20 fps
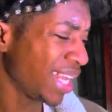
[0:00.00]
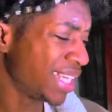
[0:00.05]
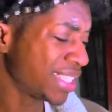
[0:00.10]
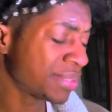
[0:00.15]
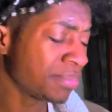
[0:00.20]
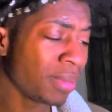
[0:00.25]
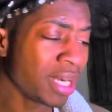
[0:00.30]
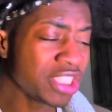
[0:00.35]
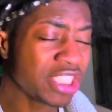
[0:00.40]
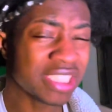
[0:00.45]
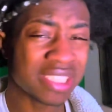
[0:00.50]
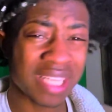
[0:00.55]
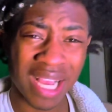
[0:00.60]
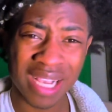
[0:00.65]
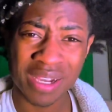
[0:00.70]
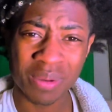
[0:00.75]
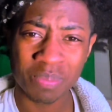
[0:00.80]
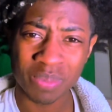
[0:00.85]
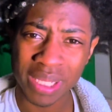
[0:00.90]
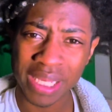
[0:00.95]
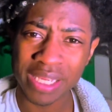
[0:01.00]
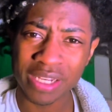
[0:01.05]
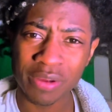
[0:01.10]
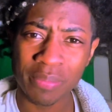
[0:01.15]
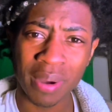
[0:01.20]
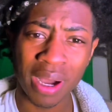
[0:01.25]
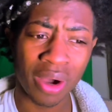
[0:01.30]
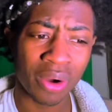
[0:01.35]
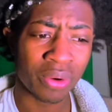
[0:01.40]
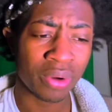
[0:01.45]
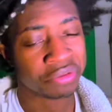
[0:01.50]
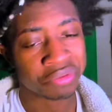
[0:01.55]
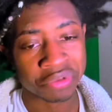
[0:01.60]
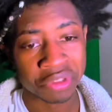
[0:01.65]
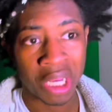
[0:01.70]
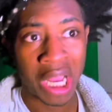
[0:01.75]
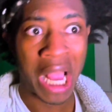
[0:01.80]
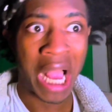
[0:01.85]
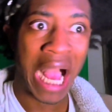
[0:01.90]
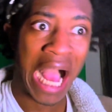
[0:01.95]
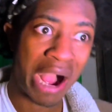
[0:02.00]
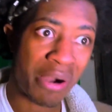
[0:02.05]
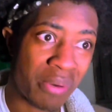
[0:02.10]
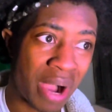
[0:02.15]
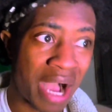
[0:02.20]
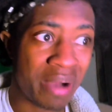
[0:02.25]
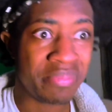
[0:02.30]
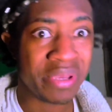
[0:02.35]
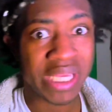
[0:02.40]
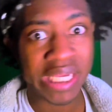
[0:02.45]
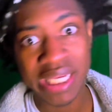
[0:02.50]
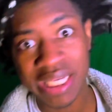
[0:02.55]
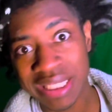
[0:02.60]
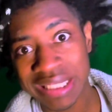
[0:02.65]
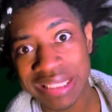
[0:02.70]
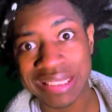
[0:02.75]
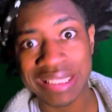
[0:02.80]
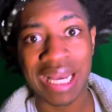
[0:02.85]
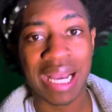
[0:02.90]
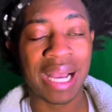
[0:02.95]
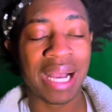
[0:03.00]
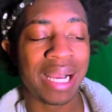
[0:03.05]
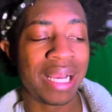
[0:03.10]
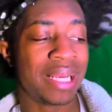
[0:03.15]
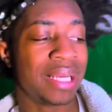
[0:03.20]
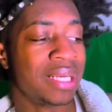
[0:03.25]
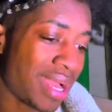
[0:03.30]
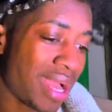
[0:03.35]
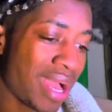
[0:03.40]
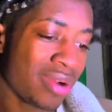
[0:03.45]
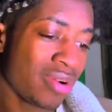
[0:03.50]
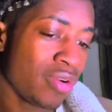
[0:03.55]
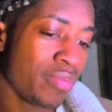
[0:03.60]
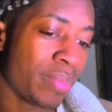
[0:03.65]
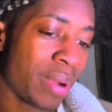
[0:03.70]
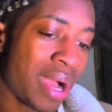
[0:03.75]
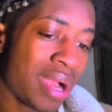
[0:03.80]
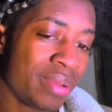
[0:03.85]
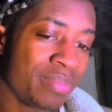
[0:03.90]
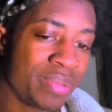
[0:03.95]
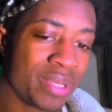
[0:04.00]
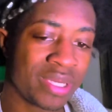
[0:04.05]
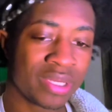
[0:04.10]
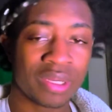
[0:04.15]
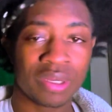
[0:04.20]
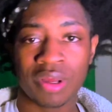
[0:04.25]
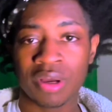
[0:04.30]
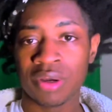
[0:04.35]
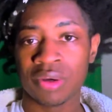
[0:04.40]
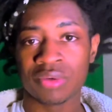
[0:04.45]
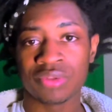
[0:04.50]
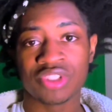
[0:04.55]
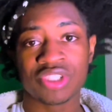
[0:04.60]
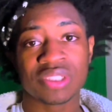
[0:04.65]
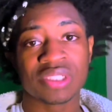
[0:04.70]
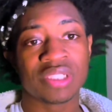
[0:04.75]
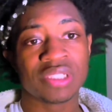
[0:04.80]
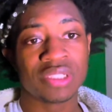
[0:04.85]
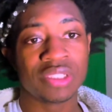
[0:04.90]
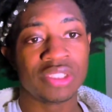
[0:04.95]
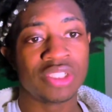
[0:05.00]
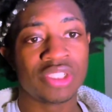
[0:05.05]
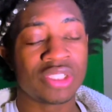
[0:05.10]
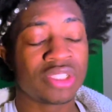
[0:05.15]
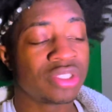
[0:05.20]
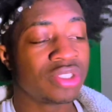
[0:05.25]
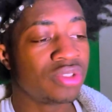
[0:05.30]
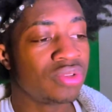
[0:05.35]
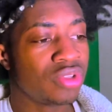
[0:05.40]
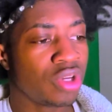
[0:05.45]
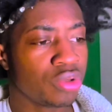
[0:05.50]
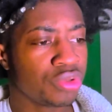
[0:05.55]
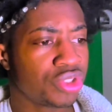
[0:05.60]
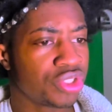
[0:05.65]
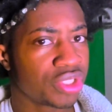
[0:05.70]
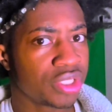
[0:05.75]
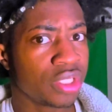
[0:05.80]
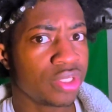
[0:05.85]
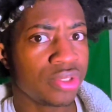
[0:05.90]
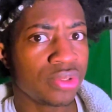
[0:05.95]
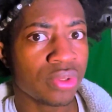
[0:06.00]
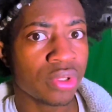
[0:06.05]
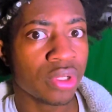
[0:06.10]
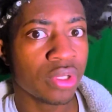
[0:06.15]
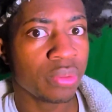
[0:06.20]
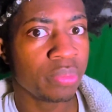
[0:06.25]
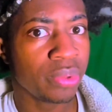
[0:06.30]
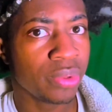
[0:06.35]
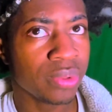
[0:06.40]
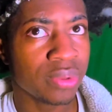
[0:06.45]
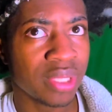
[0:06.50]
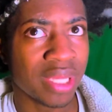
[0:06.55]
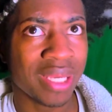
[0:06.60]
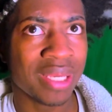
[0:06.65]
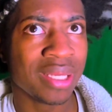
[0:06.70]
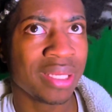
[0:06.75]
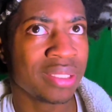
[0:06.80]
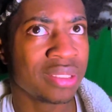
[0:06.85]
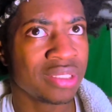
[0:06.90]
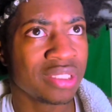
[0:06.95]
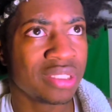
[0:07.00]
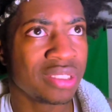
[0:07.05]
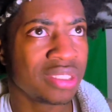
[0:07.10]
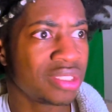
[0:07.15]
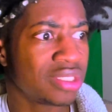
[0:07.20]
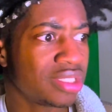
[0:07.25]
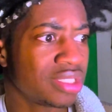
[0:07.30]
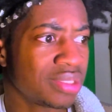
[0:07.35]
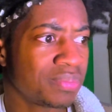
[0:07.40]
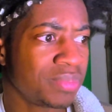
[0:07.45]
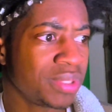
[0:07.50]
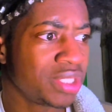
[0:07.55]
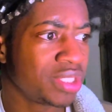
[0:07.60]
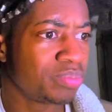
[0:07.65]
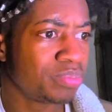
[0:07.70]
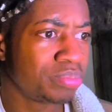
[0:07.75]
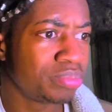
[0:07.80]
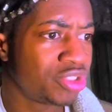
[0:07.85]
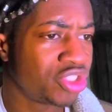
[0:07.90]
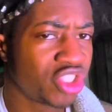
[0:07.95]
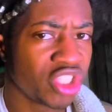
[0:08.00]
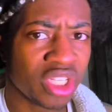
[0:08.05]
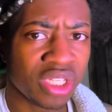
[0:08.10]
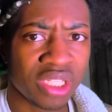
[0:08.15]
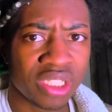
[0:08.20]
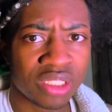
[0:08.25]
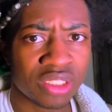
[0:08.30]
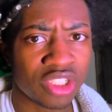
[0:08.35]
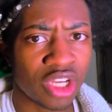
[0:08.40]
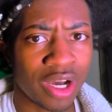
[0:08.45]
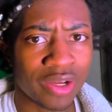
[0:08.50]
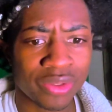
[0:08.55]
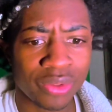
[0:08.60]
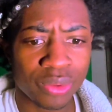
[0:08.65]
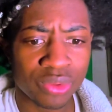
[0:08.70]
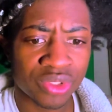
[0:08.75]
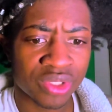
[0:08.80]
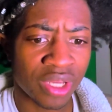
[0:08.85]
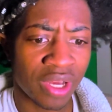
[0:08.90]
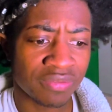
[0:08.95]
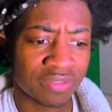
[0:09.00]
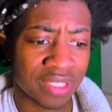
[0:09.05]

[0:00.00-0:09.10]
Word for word: as much as I complain about how I be inside, I don't mind being alone. Just, just, you know, just get you a little boo thing and just be chilling. Y'all do stuff